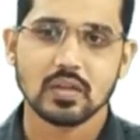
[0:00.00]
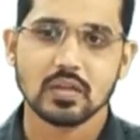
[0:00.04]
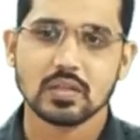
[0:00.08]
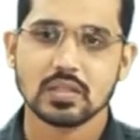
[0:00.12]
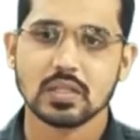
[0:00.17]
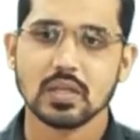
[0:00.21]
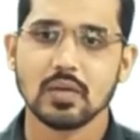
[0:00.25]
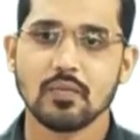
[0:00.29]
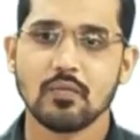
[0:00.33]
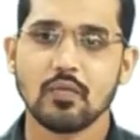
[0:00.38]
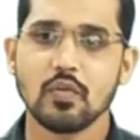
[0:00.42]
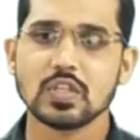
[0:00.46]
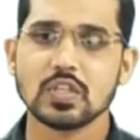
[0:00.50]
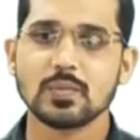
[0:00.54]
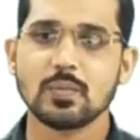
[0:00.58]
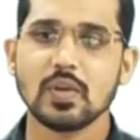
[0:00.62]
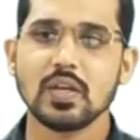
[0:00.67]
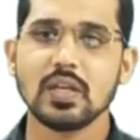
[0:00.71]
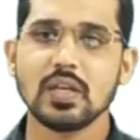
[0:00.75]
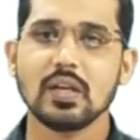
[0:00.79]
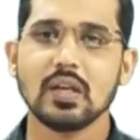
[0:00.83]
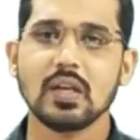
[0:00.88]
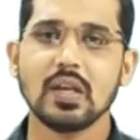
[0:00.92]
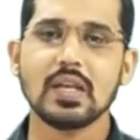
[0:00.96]
So first
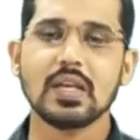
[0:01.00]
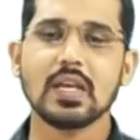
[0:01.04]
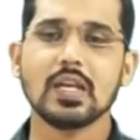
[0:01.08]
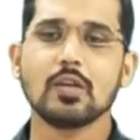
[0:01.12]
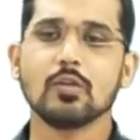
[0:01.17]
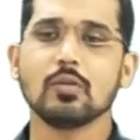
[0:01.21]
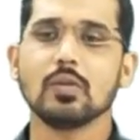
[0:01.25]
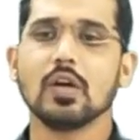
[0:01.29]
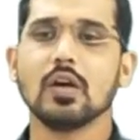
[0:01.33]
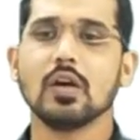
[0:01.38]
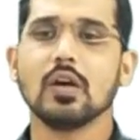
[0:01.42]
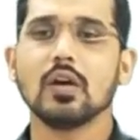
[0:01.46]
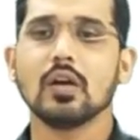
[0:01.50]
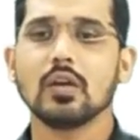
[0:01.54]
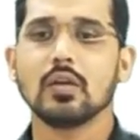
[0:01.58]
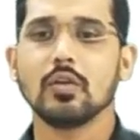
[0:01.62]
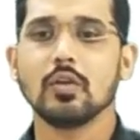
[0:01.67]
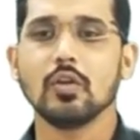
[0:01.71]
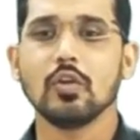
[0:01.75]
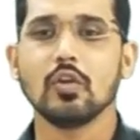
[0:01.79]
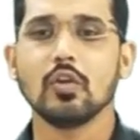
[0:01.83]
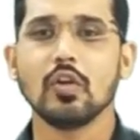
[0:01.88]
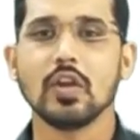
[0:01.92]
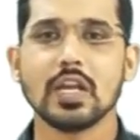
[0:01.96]
point related to the
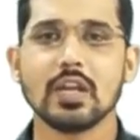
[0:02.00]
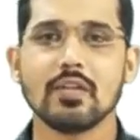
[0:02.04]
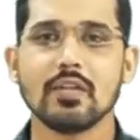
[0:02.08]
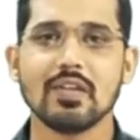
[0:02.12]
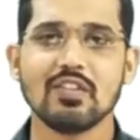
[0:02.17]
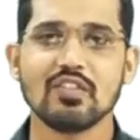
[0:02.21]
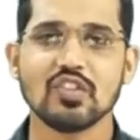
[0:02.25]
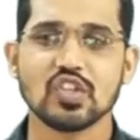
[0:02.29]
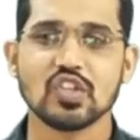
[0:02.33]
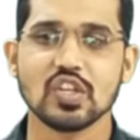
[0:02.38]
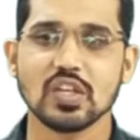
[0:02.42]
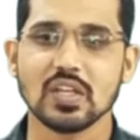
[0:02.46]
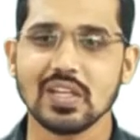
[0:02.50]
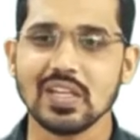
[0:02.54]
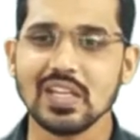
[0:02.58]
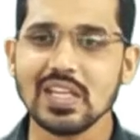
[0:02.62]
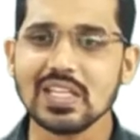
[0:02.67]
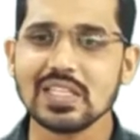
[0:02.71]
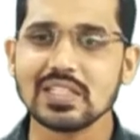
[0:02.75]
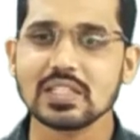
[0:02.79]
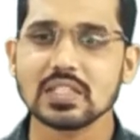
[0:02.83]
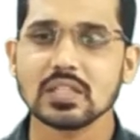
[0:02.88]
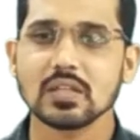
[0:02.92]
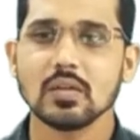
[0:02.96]
crude oil evaluation
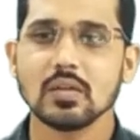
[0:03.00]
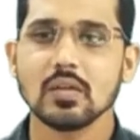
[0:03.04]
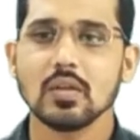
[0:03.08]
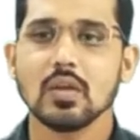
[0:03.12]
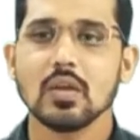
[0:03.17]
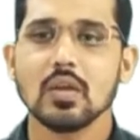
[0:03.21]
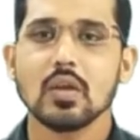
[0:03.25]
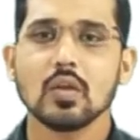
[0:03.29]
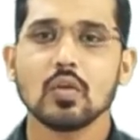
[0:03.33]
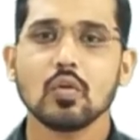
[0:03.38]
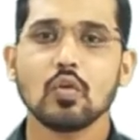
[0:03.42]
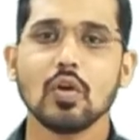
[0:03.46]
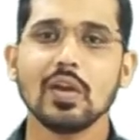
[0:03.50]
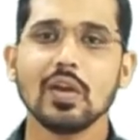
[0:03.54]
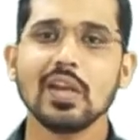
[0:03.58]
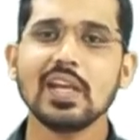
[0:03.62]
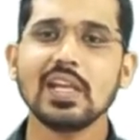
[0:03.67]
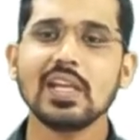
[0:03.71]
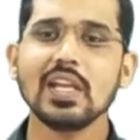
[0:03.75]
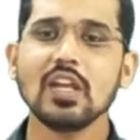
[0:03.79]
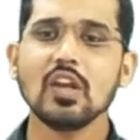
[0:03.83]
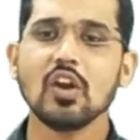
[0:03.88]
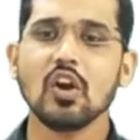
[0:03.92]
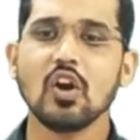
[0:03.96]
is
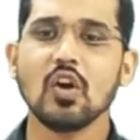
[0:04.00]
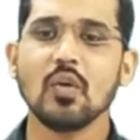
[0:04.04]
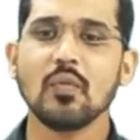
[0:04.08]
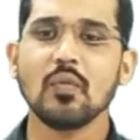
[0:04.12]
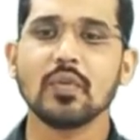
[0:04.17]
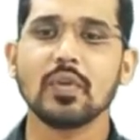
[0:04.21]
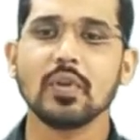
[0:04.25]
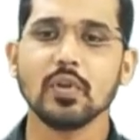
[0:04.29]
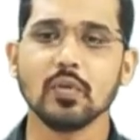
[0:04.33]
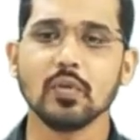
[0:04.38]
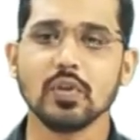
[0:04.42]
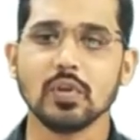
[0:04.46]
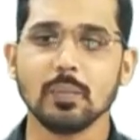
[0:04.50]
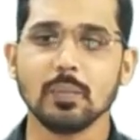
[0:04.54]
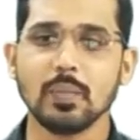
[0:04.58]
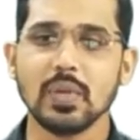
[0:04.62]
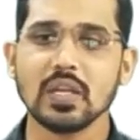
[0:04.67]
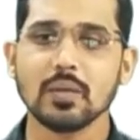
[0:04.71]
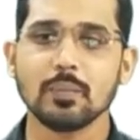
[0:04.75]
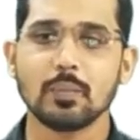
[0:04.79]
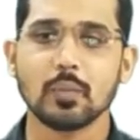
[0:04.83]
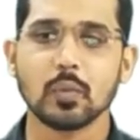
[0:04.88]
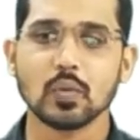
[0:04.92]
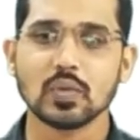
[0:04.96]
quality of crude
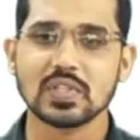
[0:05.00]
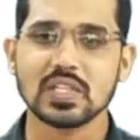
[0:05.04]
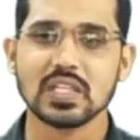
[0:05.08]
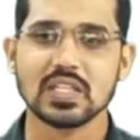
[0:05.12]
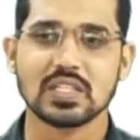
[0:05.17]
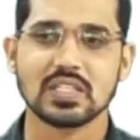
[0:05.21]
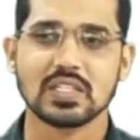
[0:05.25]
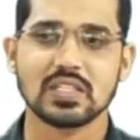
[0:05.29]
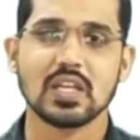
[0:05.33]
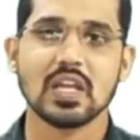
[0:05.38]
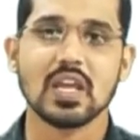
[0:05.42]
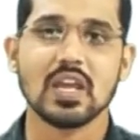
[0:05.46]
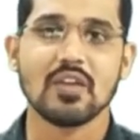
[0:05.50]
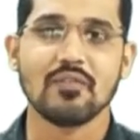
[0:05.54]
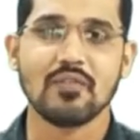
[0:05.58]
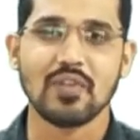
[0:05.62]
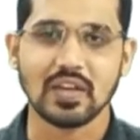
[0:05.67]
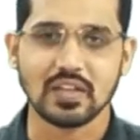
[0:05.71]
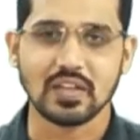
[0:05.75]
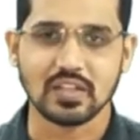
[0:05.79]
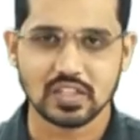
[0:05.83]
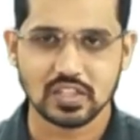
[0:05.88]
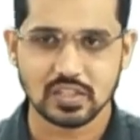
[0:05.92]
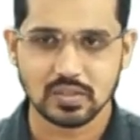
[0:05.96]
being processed
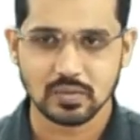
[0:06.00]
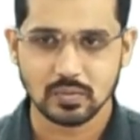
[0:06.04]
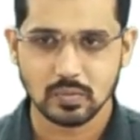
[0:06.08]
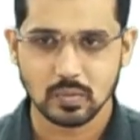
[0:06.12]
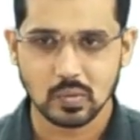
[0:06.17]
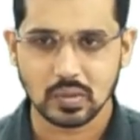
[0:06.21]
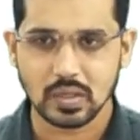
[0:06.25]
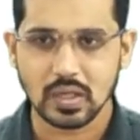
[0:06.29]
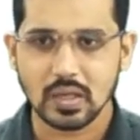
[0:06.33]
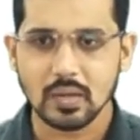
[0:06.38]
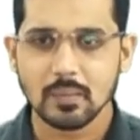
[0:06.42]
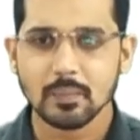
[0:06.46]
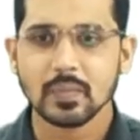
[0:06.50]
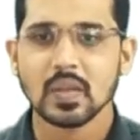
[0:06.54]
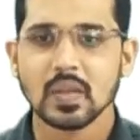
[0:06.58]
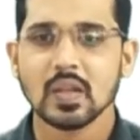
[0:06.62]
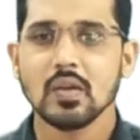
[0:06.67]
effect. Okay.